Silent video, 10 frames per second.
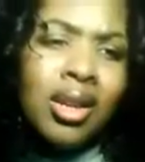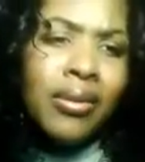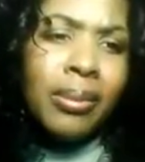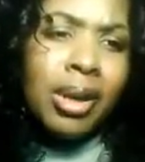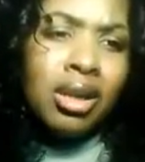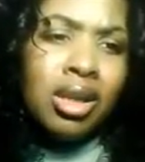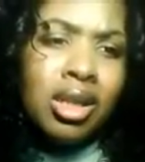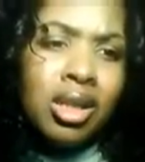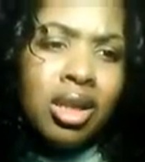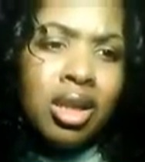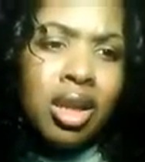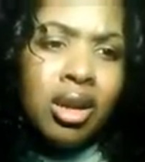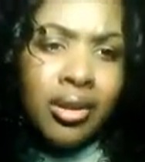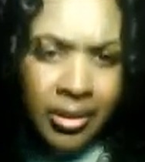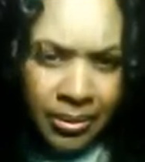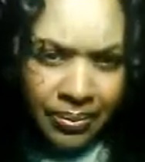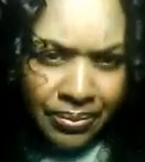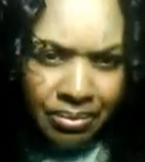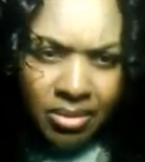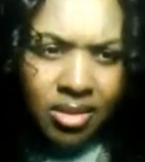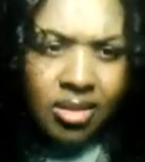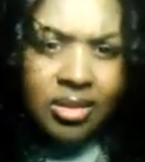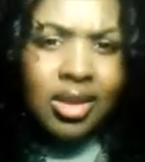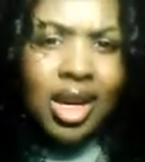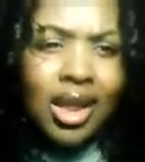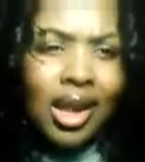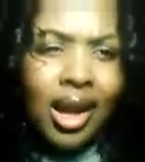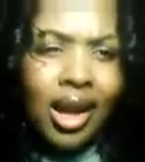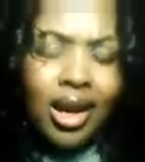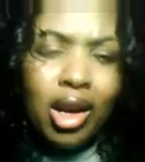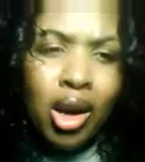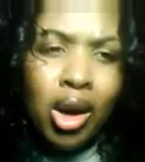thing for my hood salons, like,